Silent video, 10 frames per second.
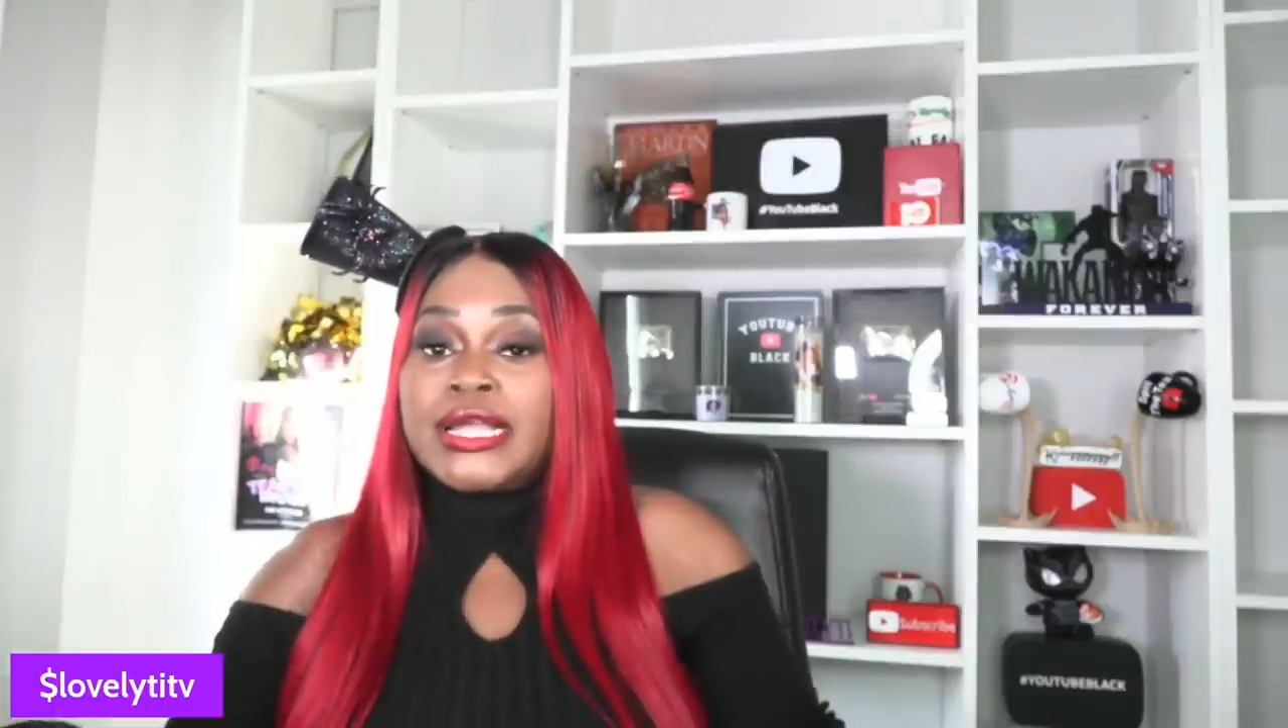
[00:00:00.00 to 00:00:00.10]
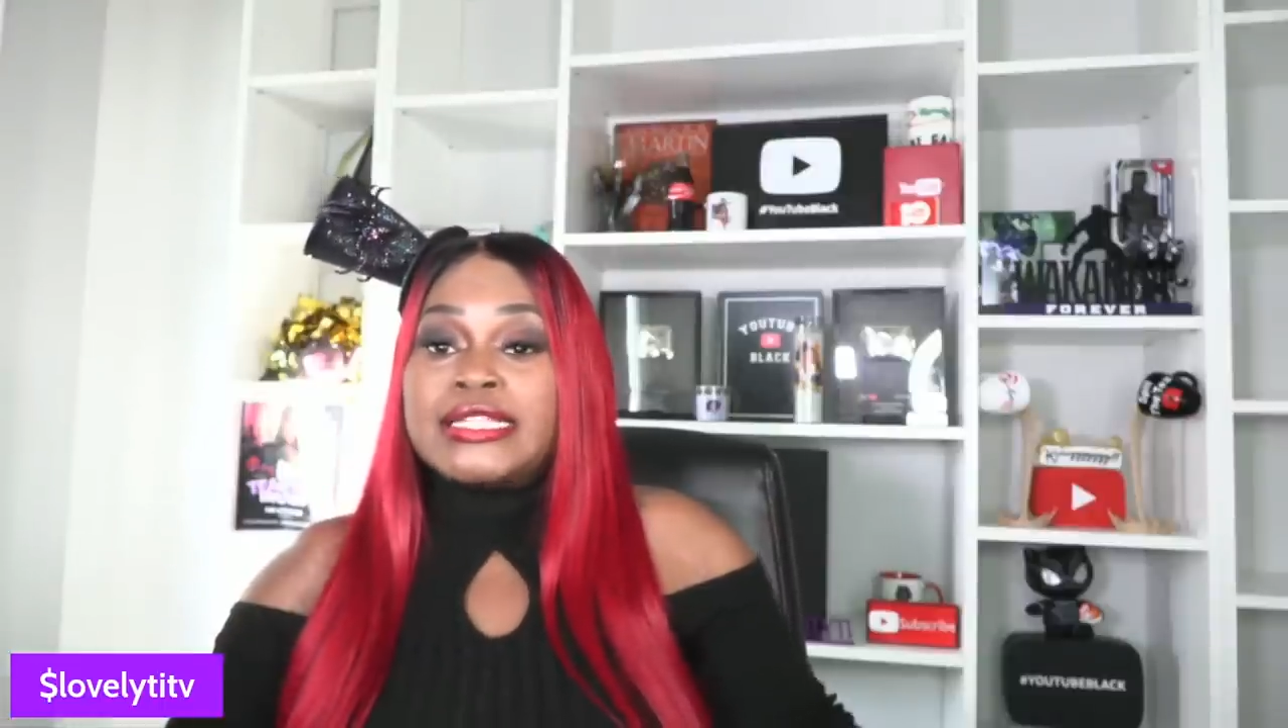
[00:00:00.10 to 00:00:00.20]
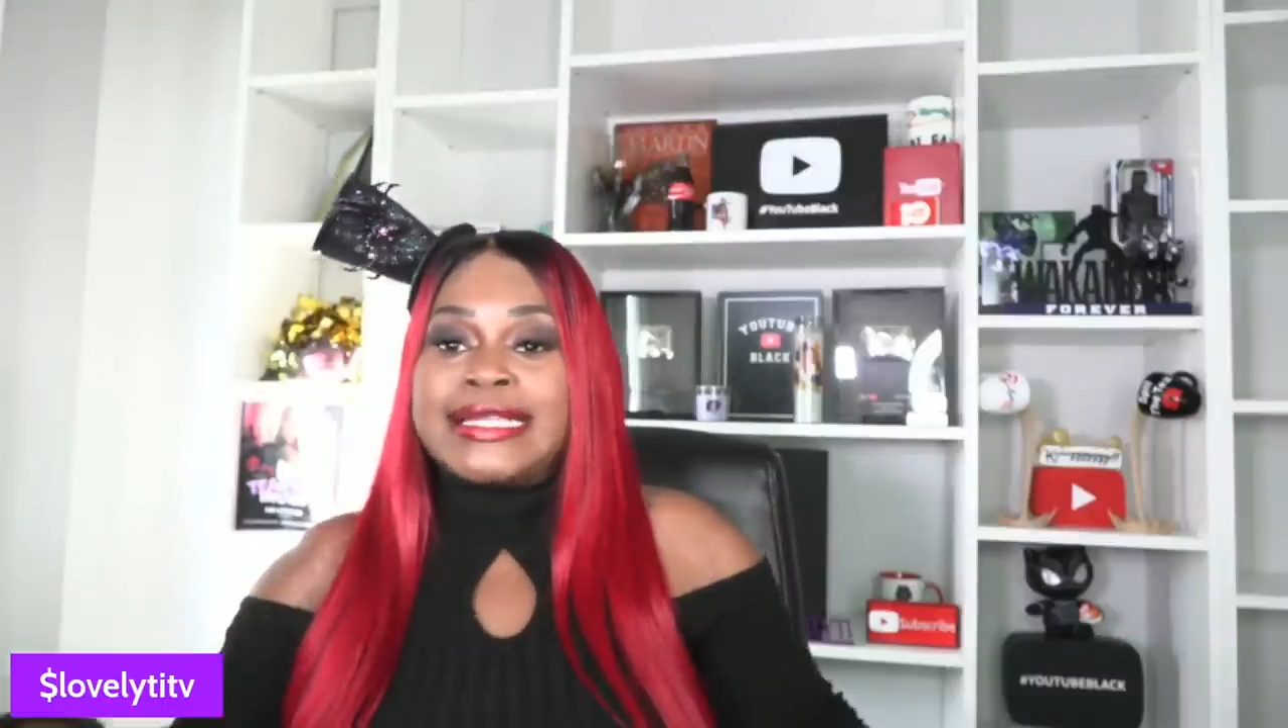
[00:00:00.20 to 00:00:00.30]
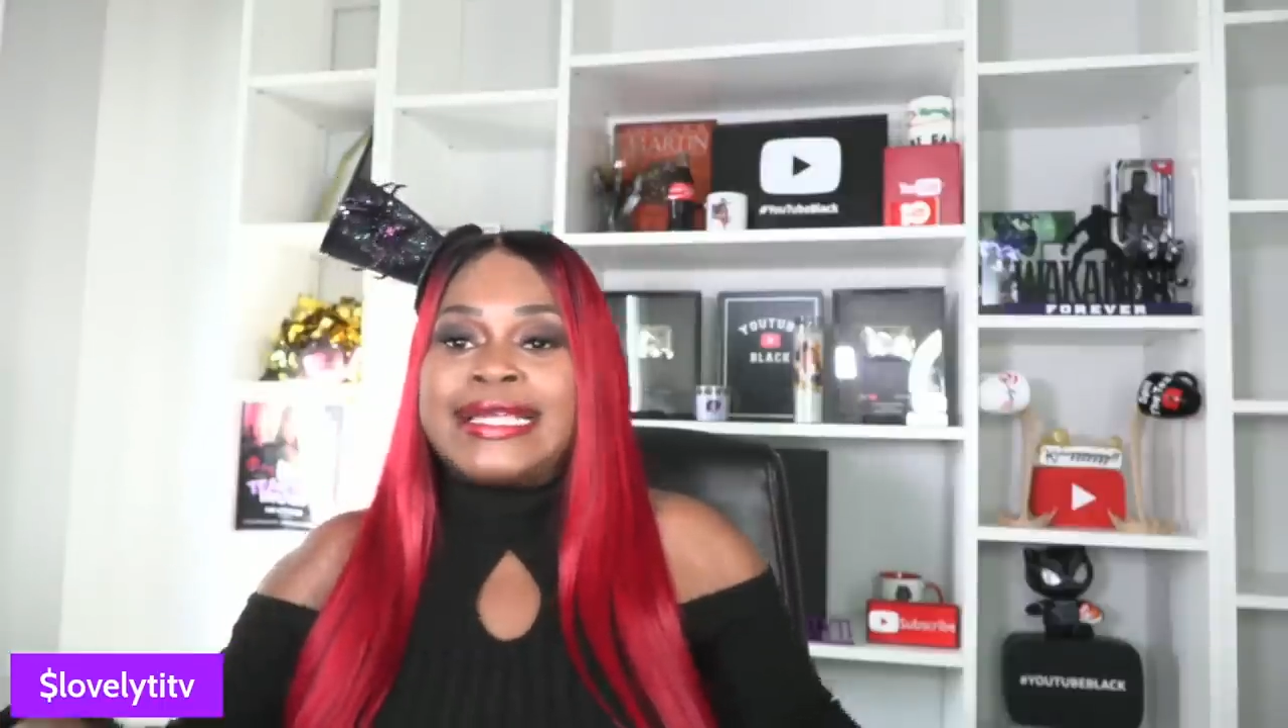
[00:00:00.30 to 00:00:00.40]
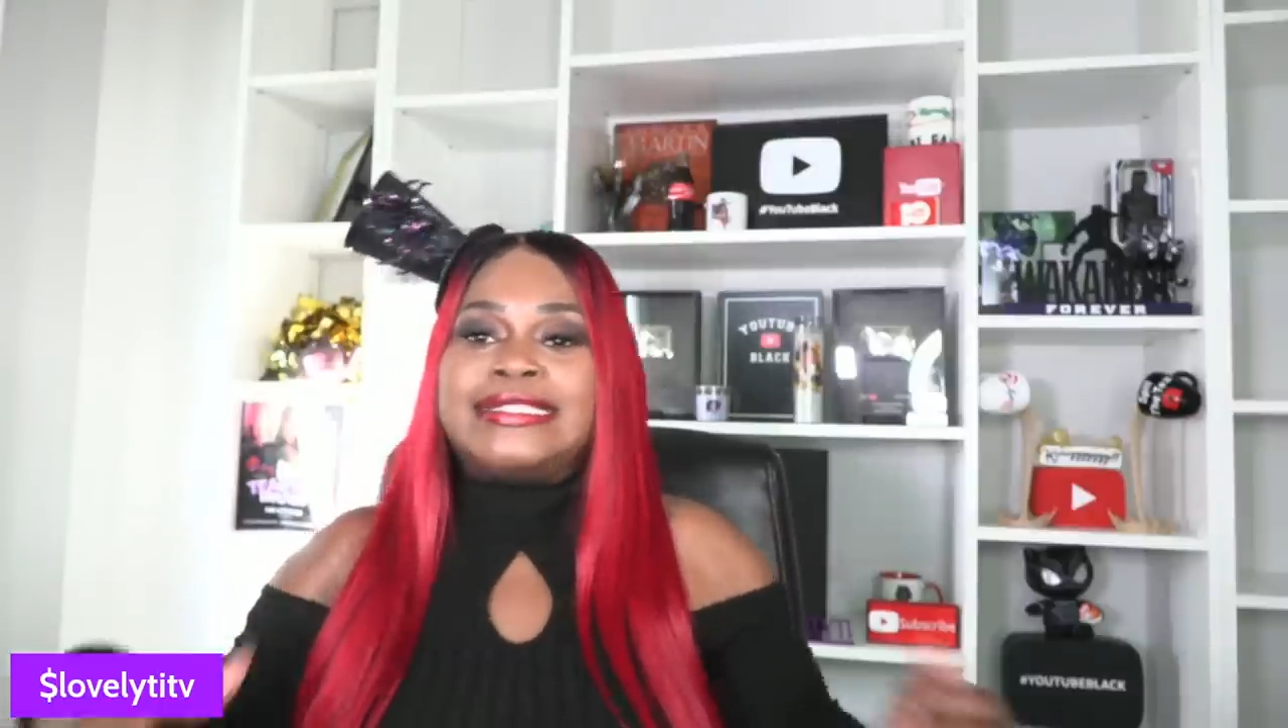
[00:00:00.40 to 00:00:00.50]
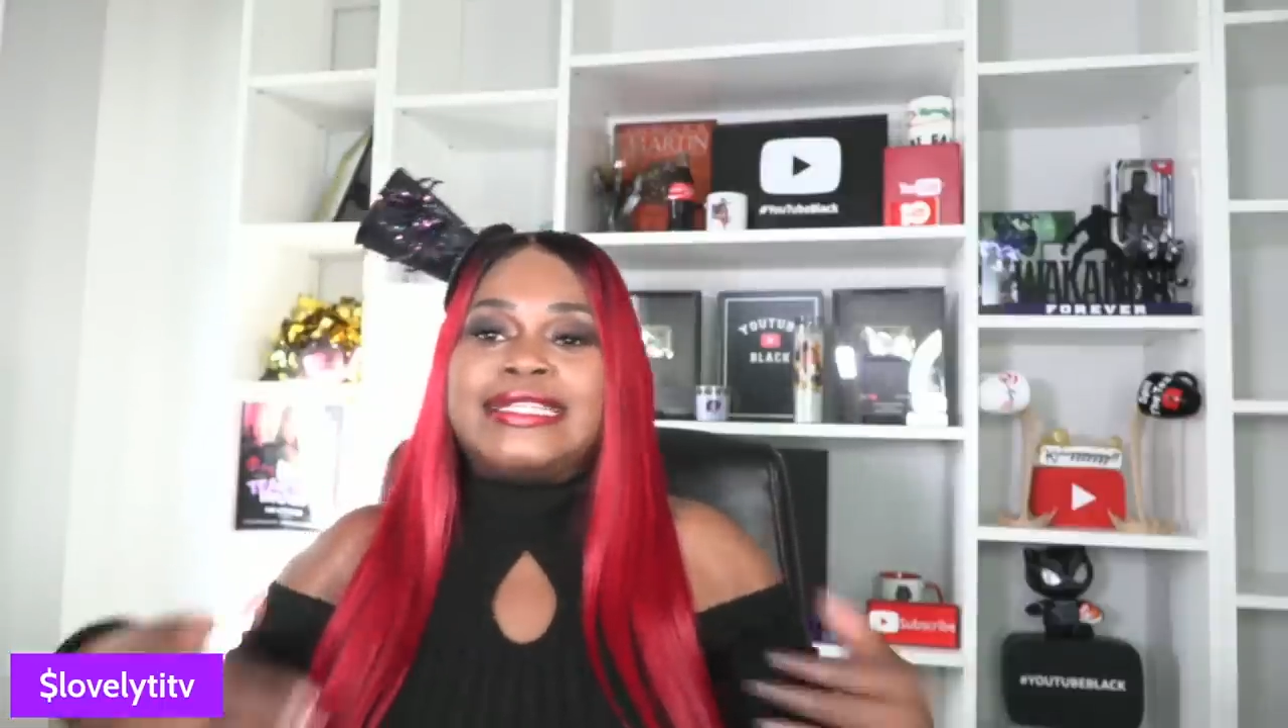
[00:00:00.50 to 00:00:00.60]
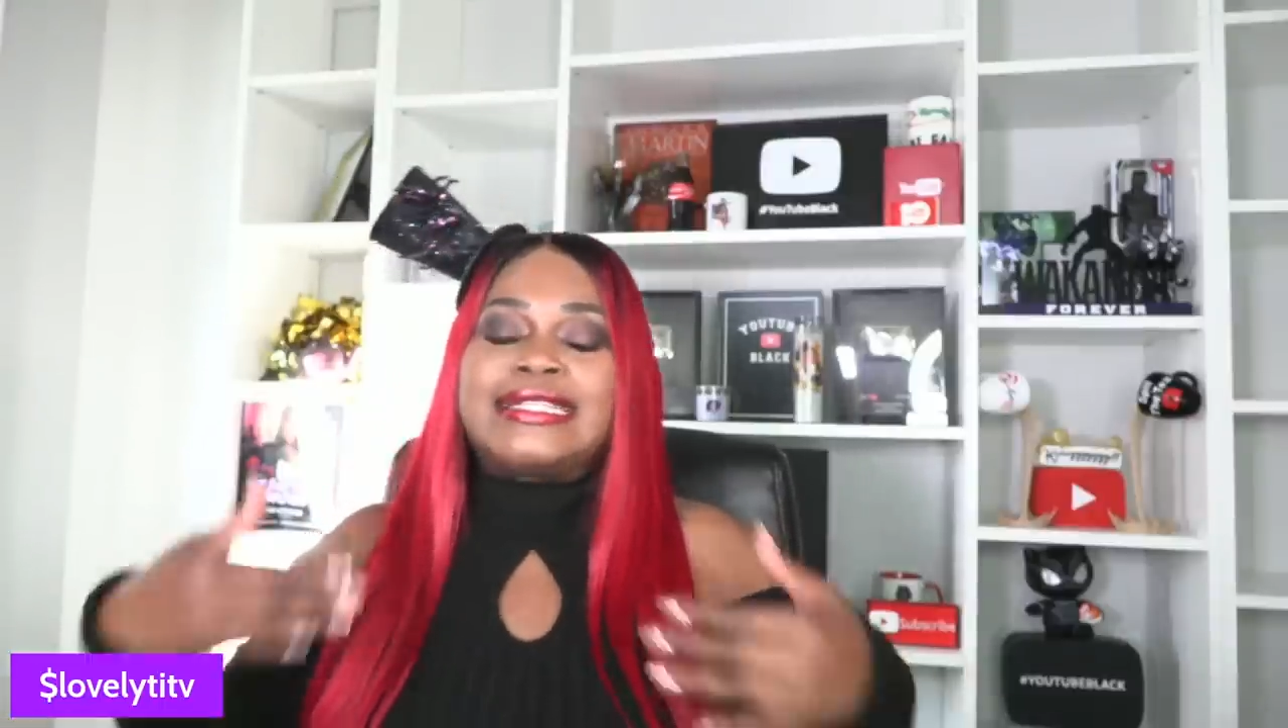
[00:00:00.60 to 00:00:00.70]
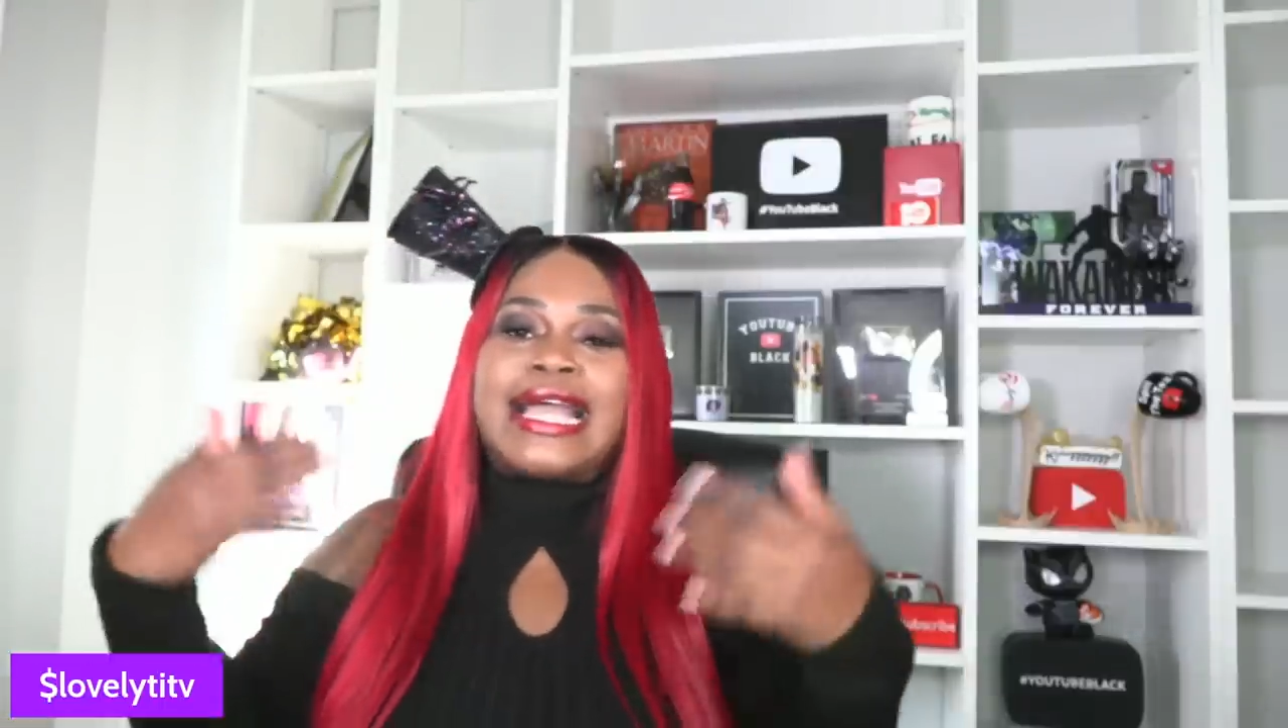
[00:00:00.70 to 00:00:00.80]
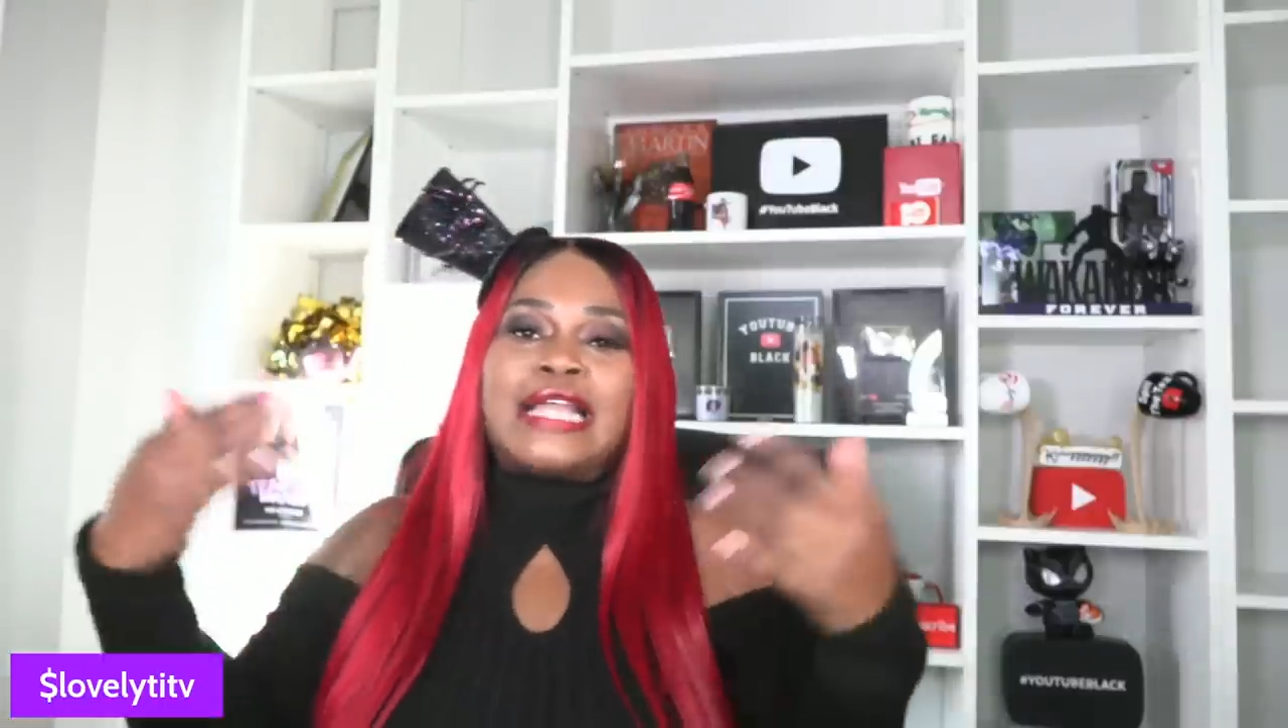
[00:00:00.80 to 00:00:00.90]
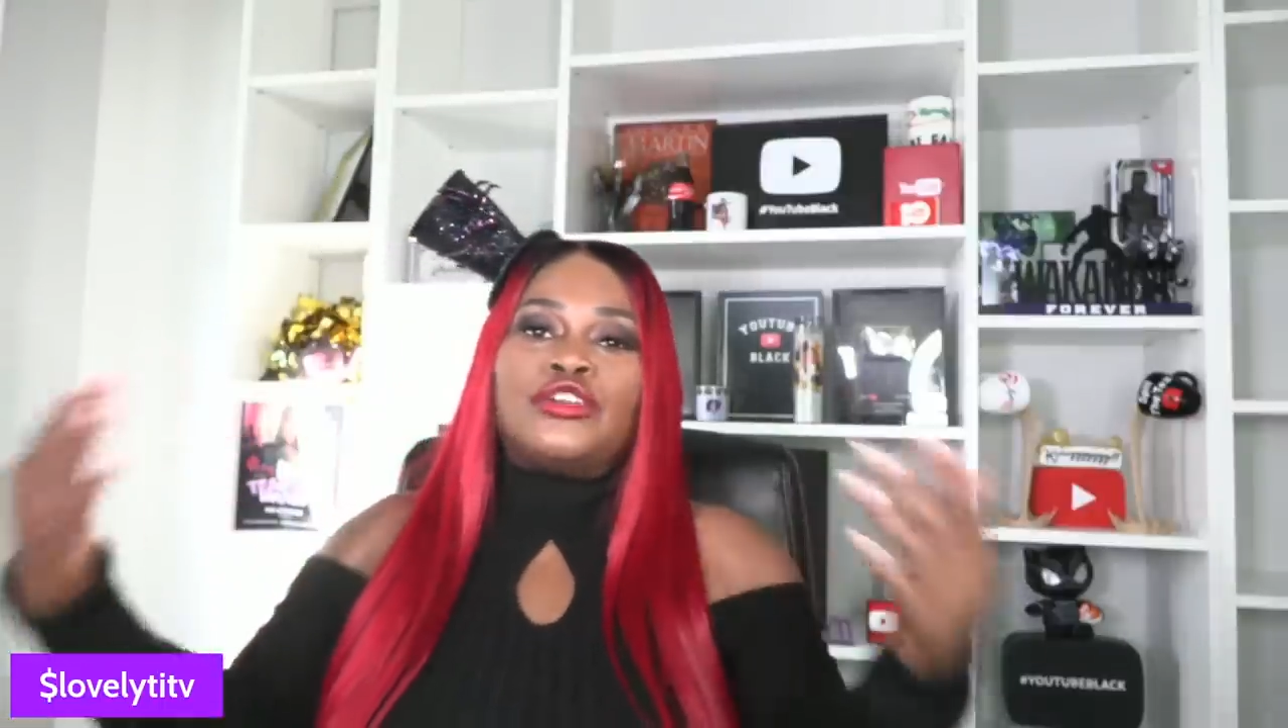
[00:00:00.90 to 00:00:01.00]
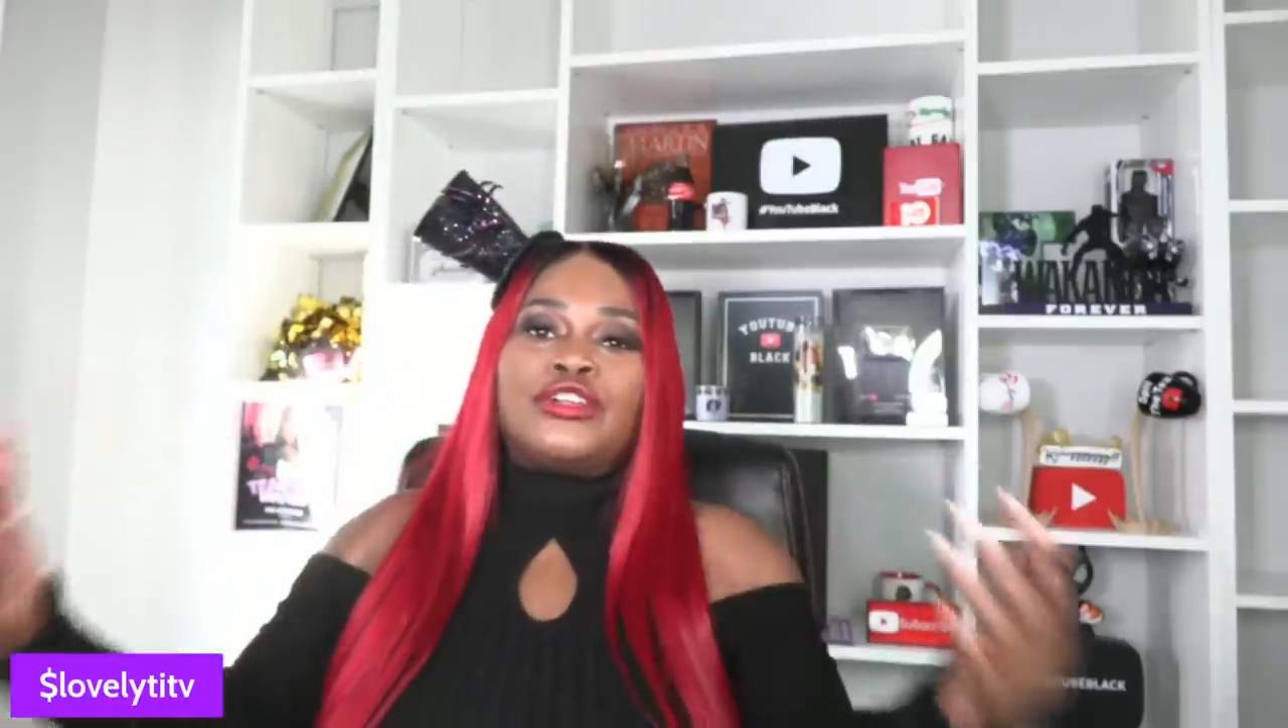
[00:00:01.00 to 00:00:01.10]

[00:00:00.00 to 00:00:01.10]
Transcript: See, he did that